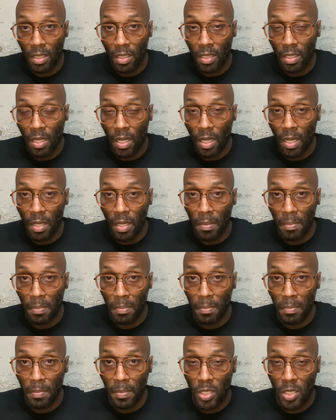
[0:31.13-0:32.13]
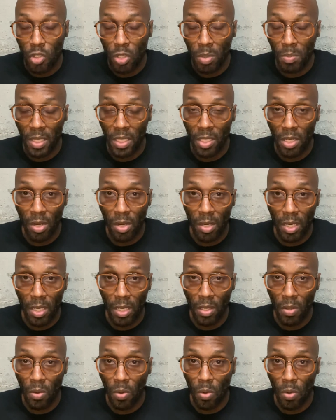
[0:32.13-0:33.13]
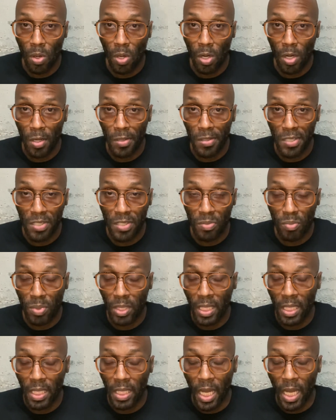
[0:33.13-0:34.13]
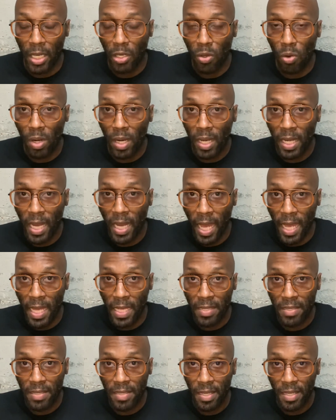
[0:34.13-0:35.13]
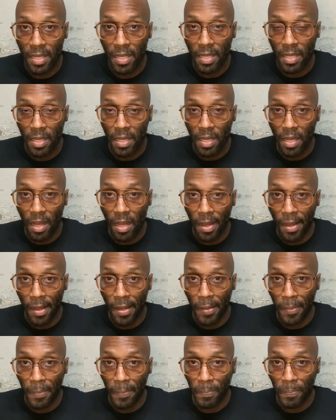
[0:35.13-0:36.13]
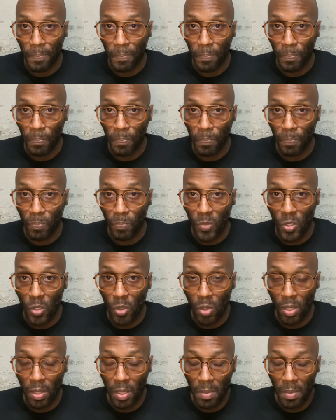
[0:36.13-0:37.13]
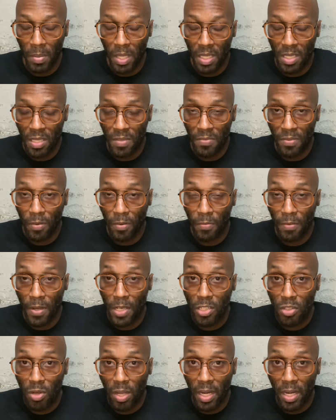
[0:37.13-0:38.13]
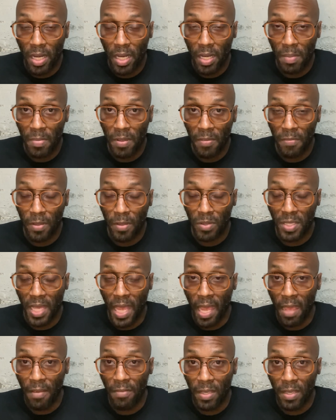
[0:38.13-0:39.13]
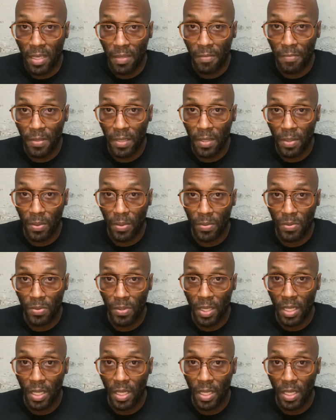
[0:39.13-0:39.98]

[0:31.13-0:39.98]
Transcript: um, extremely dirty, or just really unorganized, um, you know, it, it makes us feel frustrated. It, it feels heavy. It feels,